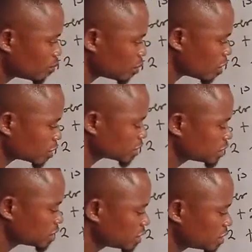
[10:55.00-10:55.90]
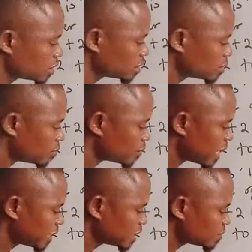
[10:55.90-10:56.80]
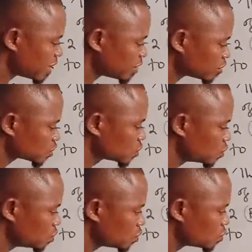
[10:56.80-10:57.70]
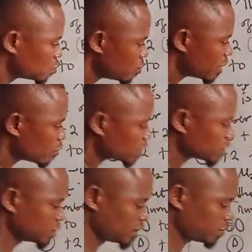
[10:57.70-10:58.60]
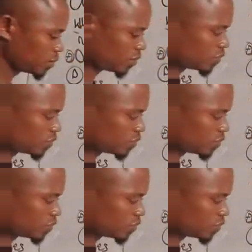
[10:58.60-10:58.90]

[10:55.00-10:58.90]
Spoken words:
plus bracket minus 2 will be equal to 0.